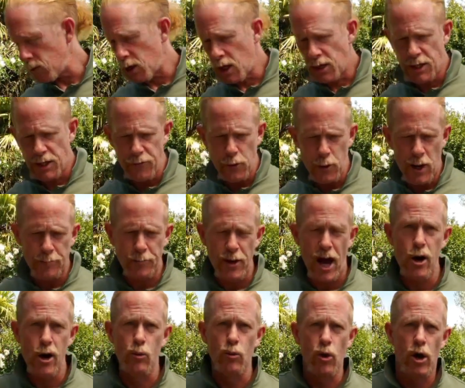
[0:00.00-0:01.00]
give you an
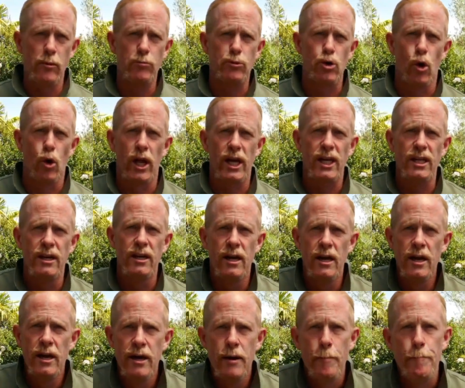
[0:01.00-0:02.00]
update on what I'm calling
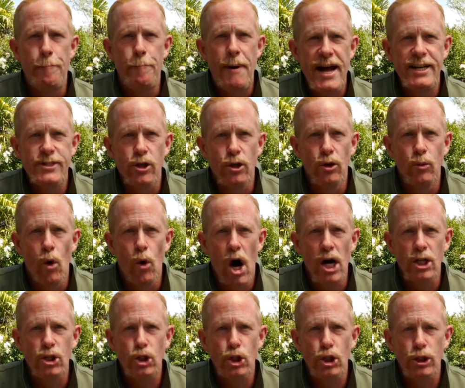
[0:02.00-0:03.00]
Basil
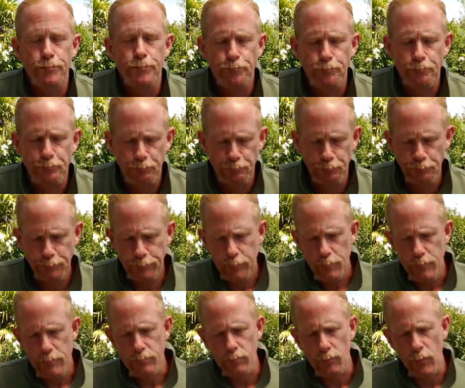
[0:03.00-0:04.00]
Watch.
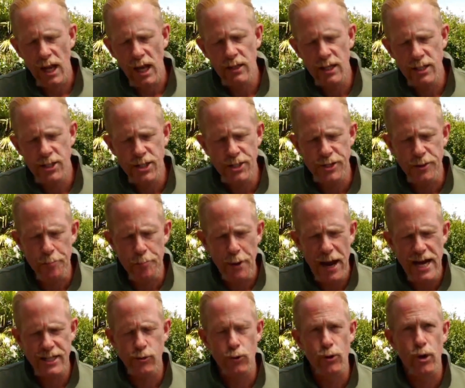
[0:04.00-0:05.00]
This is some
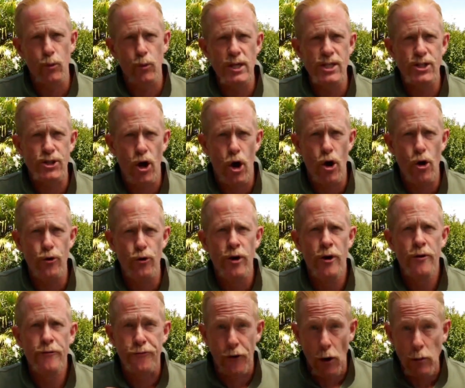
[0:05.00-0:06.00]
basil that we sowed
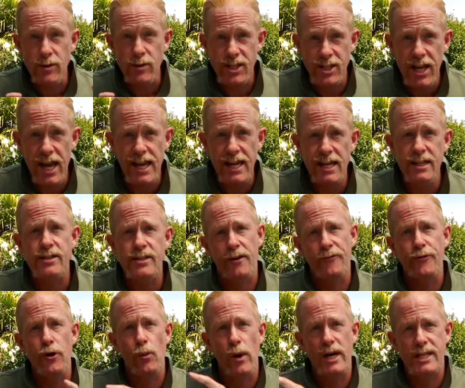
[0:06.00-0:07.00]
from seeds a
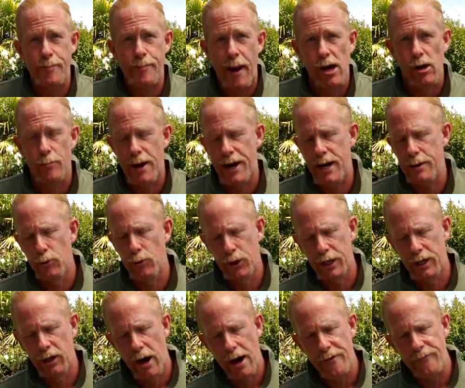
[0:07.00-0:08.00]
few weeks back on Monday
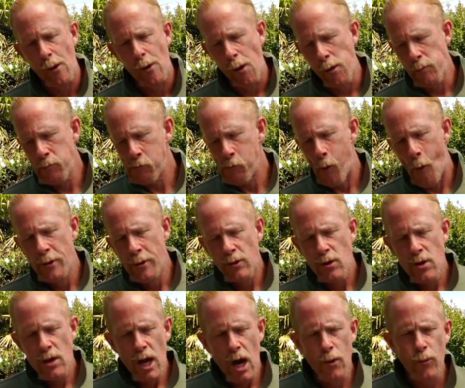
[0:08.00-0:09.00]
Morning Live.
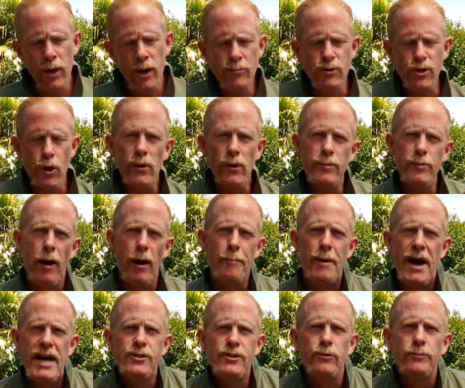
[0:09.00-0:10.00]
And what I'm doing with my
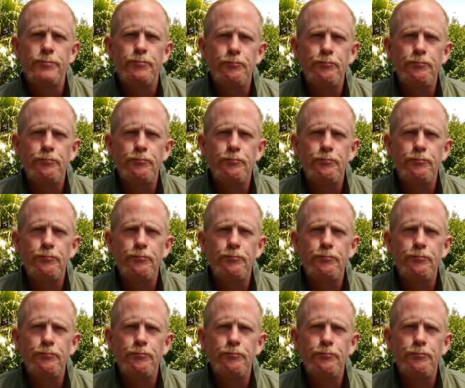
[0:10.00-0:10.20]
basil,